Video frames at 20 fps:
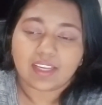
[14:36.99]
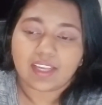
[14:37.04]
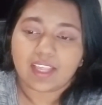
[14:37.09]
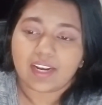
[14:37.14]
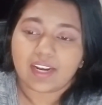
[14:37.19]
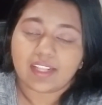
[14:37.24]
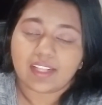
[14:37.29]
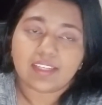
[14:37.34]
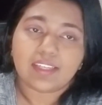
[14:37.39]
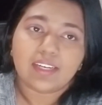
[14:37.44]

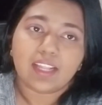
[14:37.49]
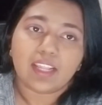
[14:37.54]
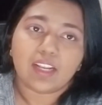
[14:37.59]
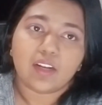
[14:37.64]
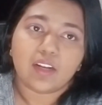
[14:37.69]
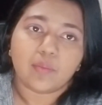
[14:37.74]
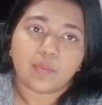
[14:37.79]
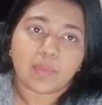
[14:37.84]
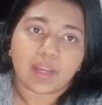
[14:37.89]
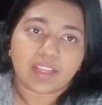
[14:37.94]
and I didn't
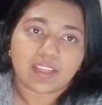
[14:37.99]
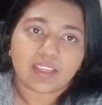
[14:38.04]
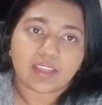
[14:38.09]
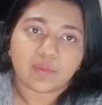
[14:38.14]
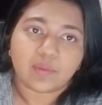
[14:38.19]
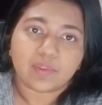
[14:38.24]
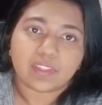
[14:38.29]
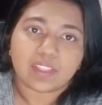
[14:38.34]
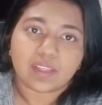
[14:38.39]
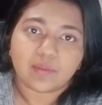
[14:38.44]
end up
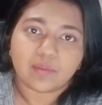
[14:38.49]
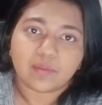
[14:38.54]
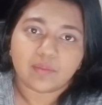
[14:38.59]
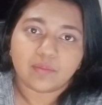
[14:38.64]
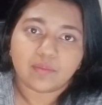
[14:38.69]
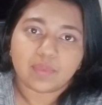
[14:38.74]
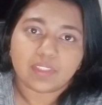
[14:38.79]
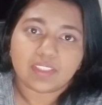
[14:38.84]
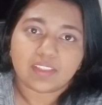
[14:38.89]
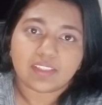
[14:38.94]
banking with them
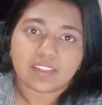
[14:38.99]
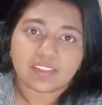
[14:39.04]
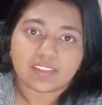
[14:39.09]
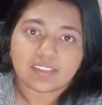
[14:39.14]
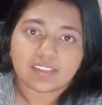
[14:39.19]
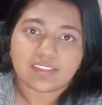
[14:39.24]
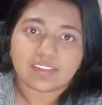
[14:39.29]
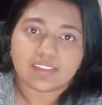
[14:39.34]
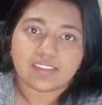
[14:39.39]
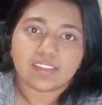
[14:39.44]

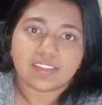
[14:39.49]
because